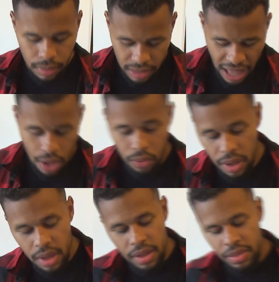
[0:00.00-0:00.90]
Now,
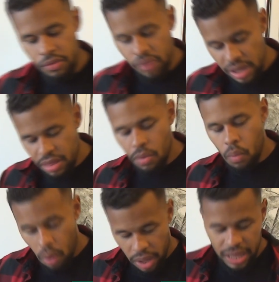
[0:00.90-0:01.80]
the
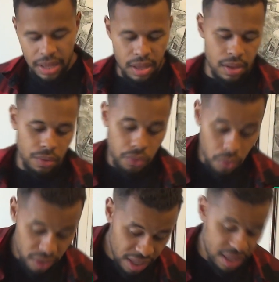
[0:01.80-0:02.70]
reason why
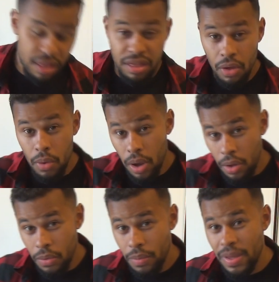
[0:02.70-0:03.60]
doner is so
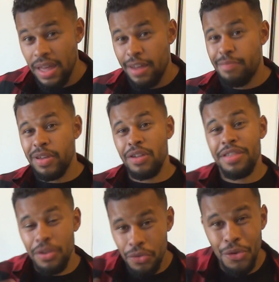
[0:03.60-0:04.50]
low is
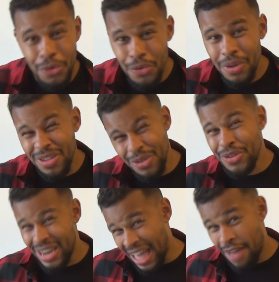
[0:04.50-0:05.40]
because you do
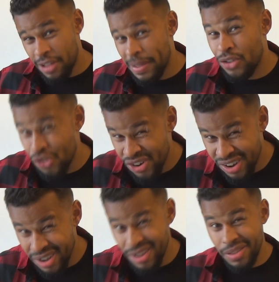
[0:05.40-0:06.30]
usually have to be
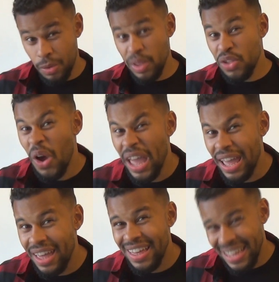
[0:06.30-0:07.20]
drunk to enjoy
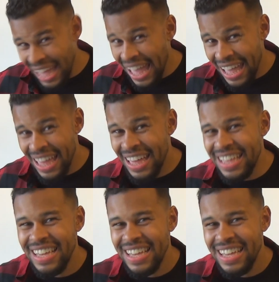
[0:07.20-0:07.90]
it, okay?